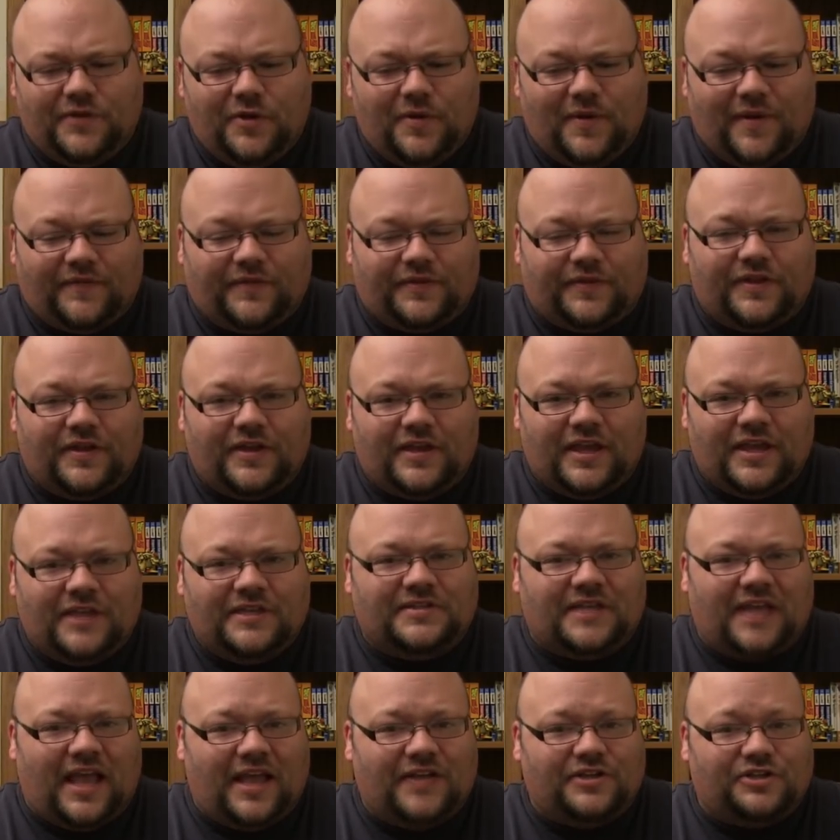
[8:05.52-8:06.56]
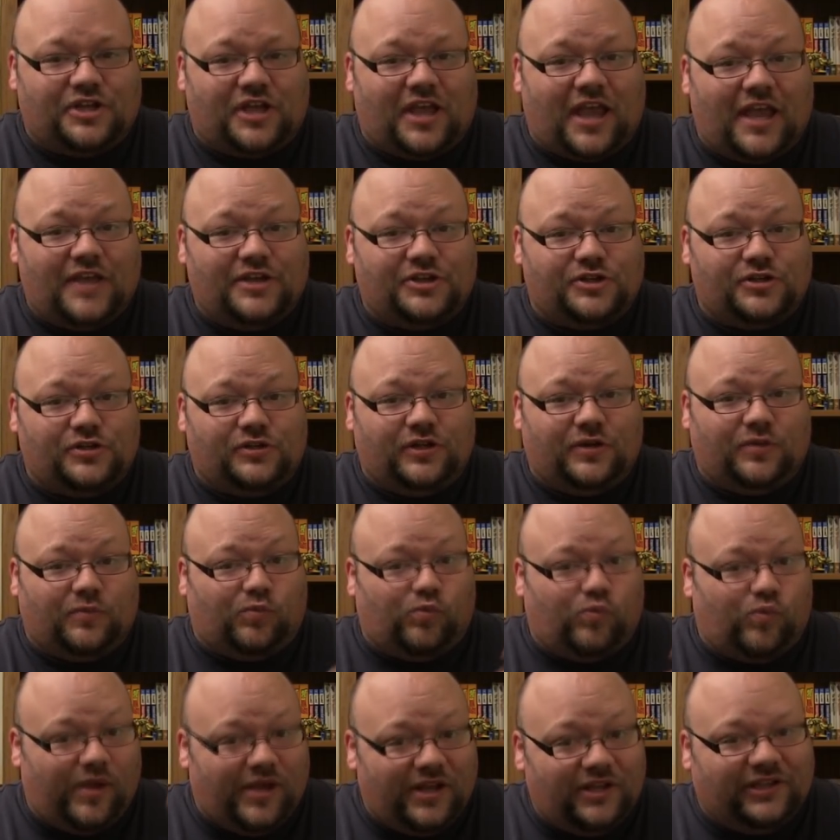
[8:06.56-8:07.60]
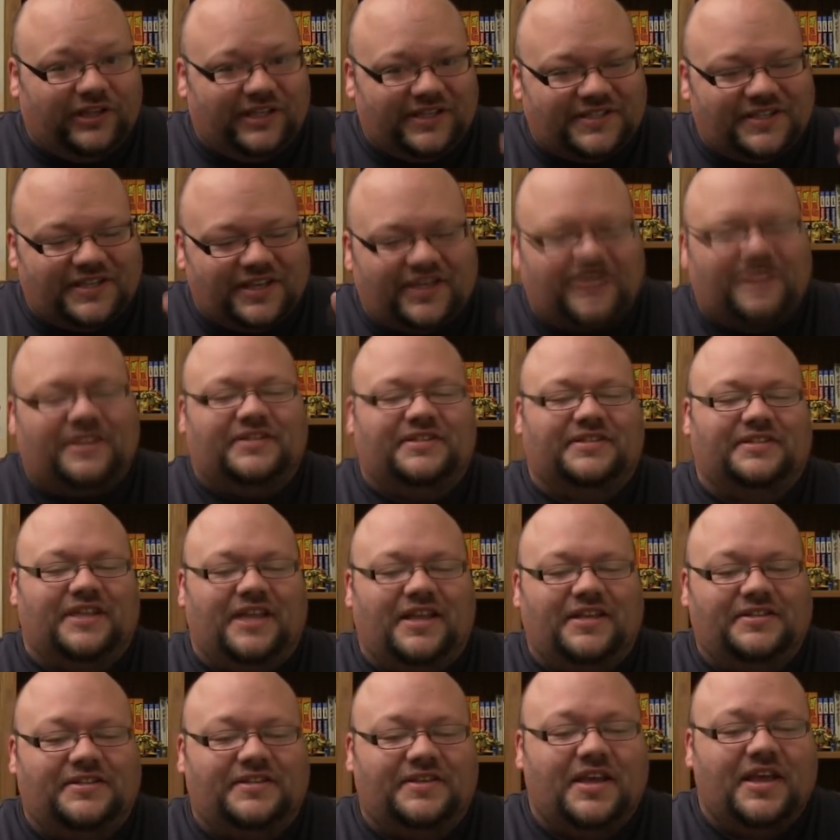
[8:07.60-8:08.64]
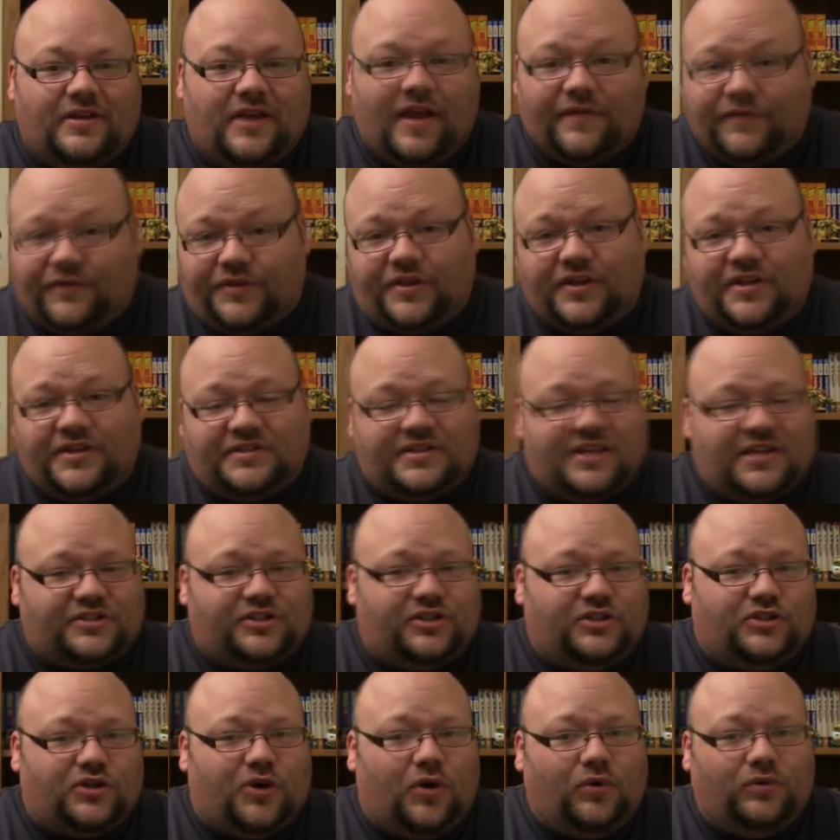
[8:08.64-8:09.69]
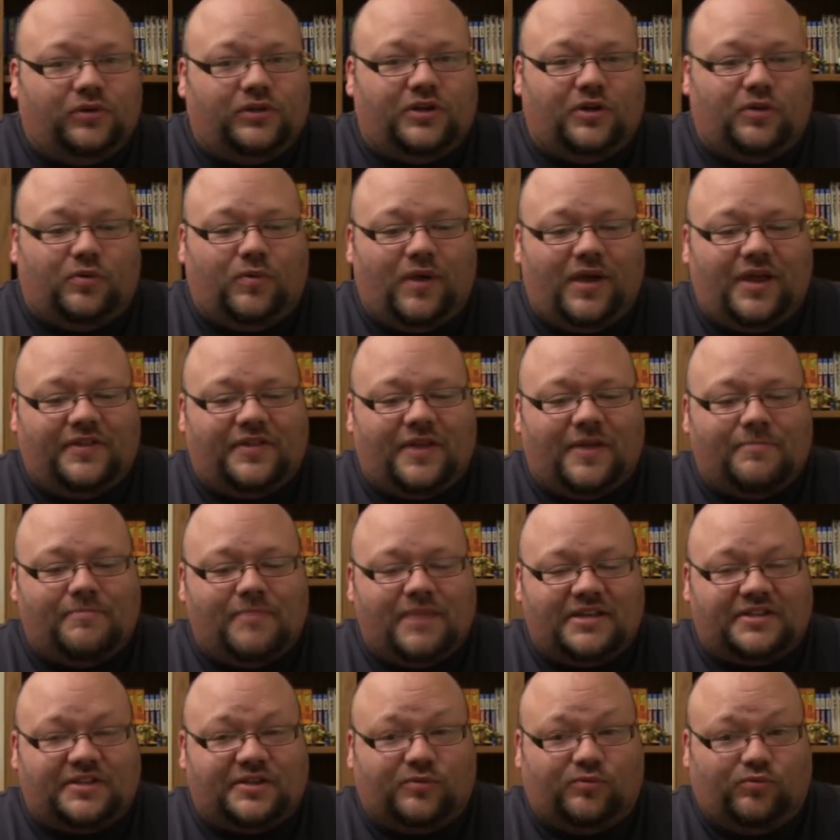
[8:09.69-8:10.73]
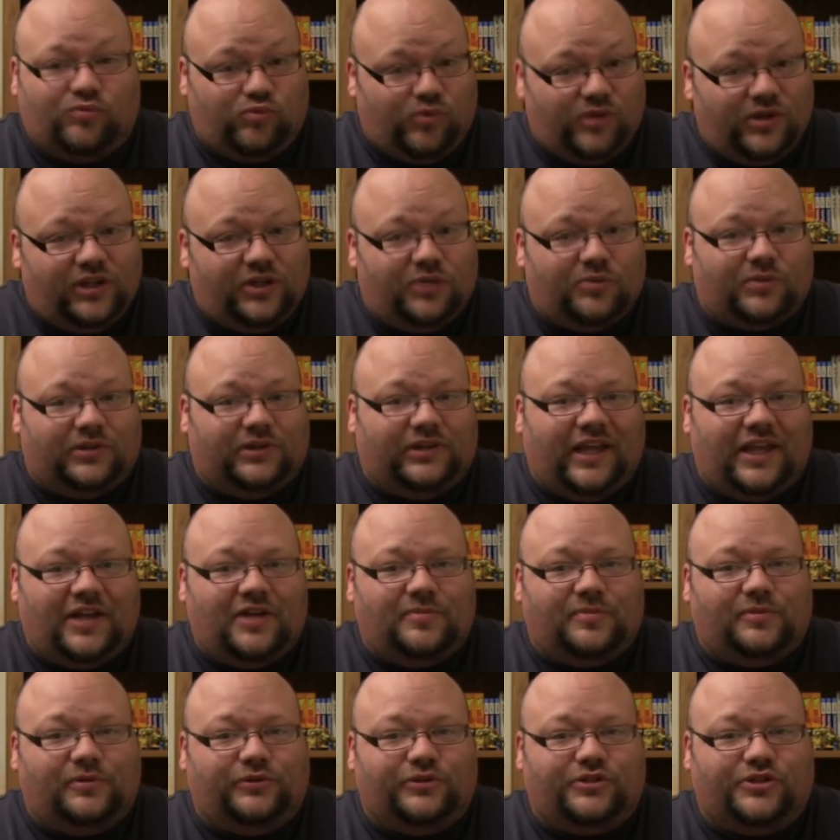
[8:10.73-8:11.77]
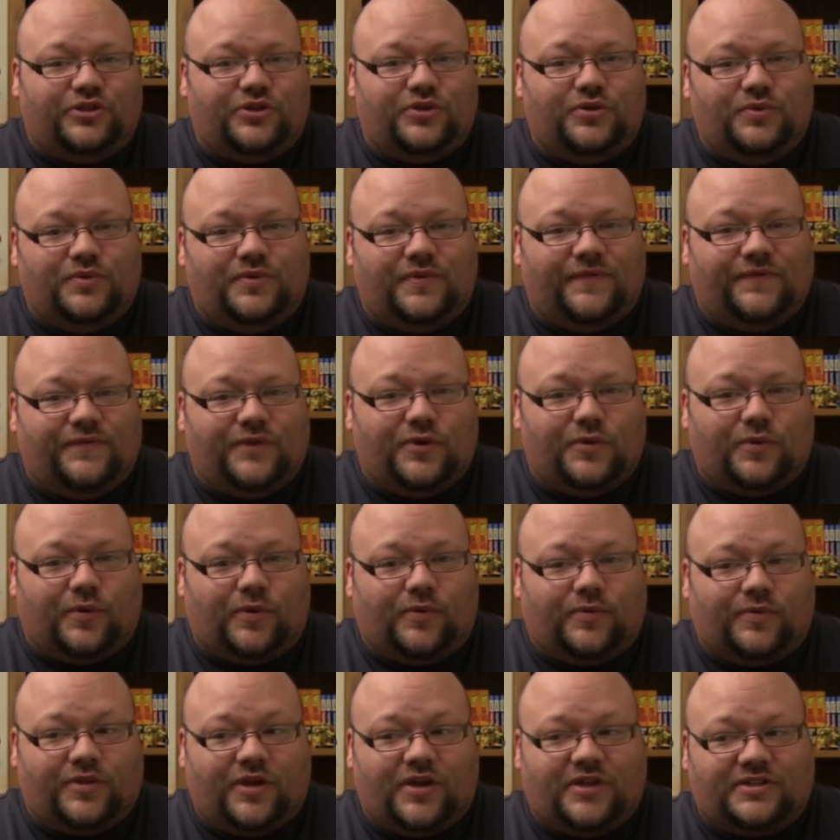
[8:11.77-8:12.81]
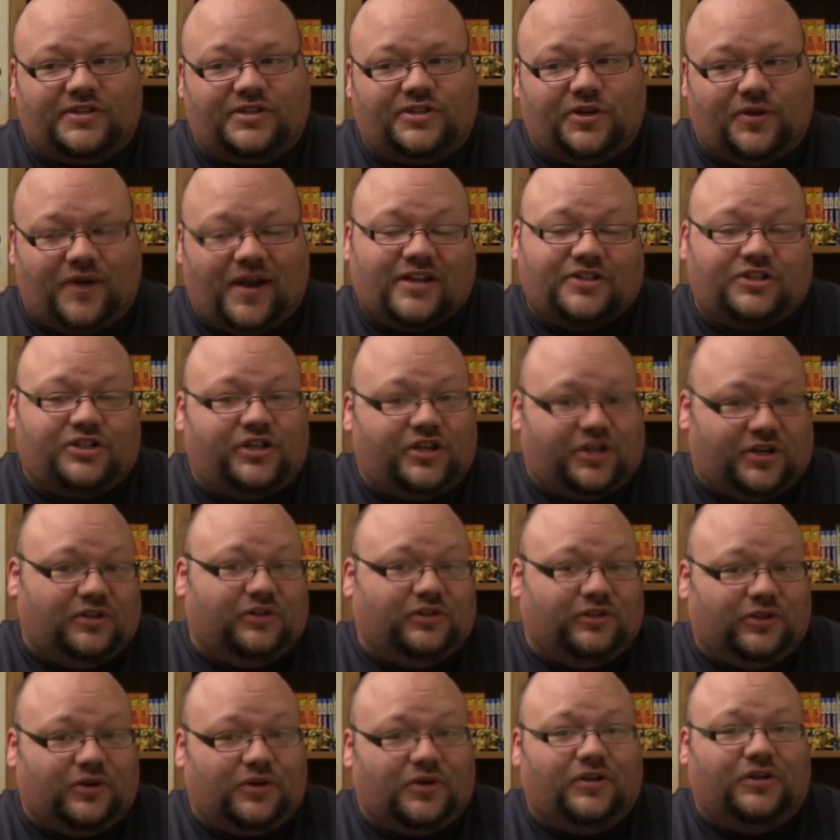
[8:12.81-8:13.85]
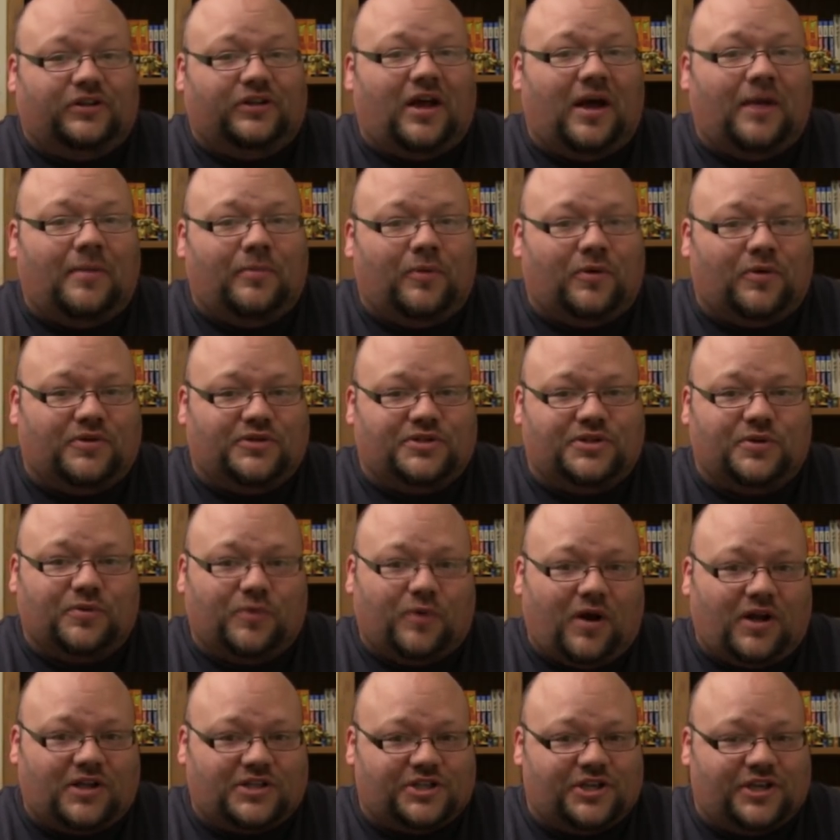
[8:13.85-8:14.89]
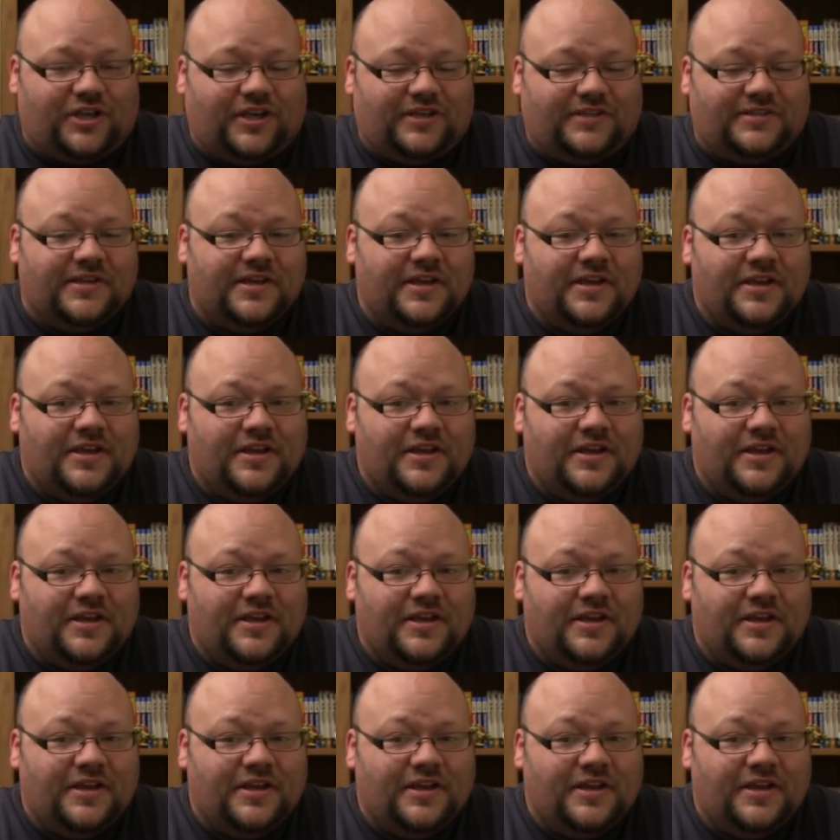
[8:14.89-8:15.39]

though everything is educational and realistic in a sense, everything is actually told in a way that makes it really relatable to the viewer, thus you're actually going to learn a lot more as you're watching it.